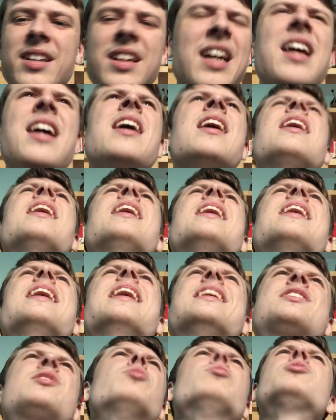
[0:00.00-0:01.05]
and
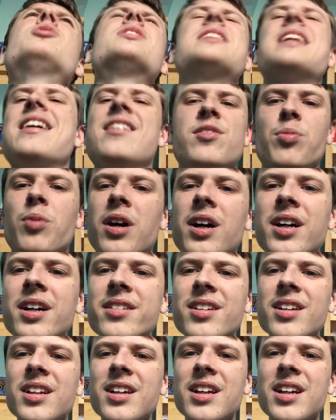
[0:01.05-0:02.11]
it's all just his
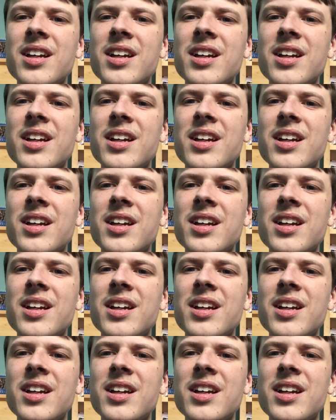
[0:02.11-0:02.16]
word.